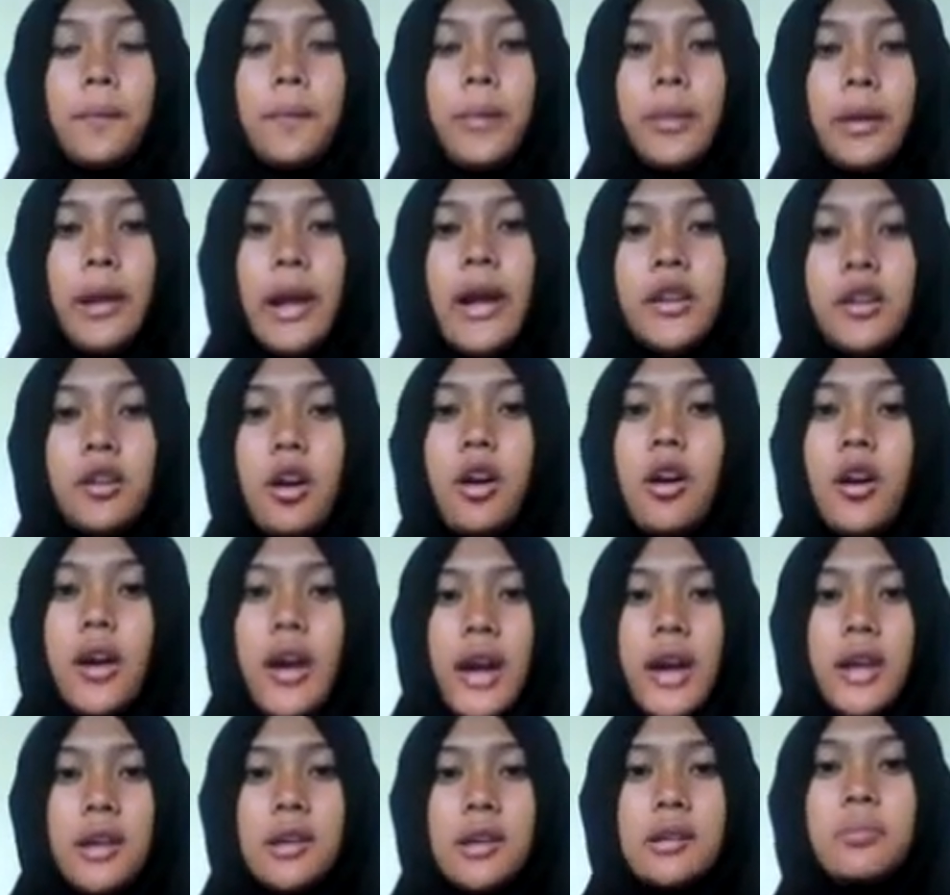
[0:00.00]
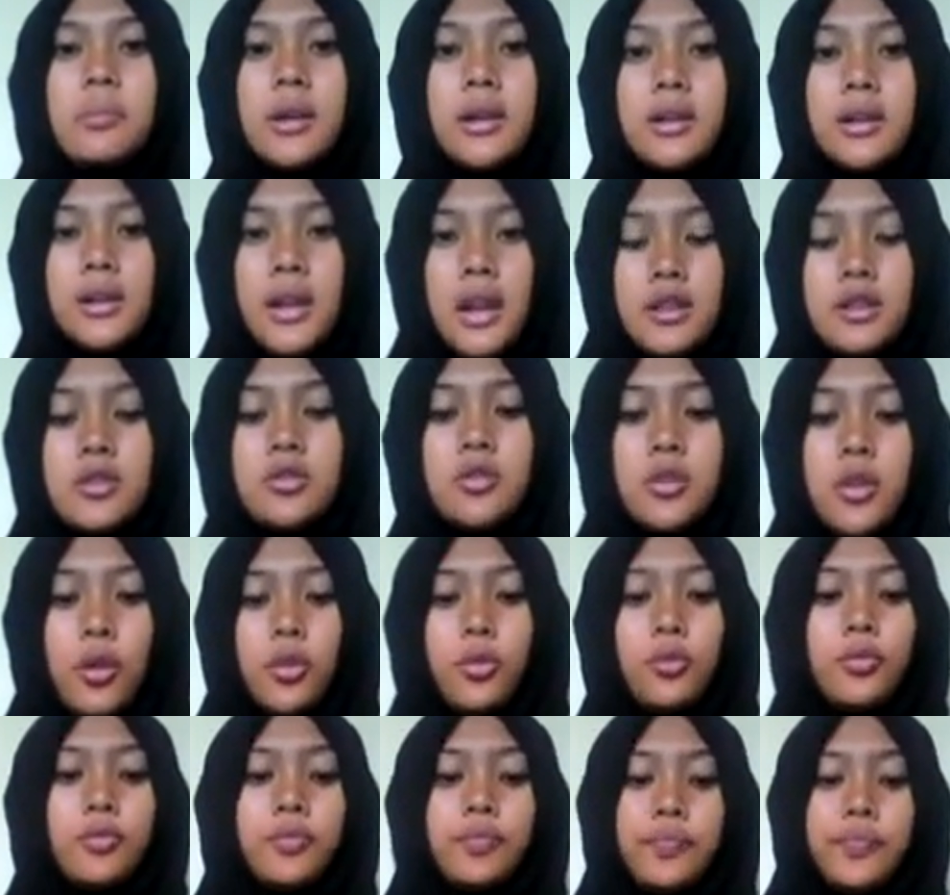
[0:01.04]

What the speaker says: plant or animal that you know.